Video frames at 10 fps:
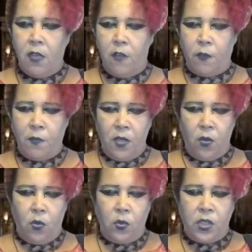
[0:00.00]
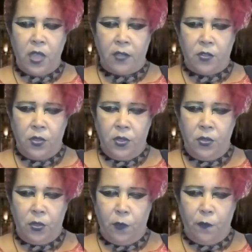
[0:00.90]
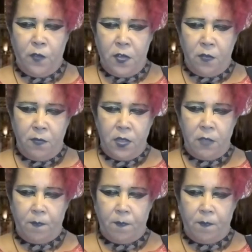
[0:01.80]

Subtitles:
from the old Dr. Dolittle films.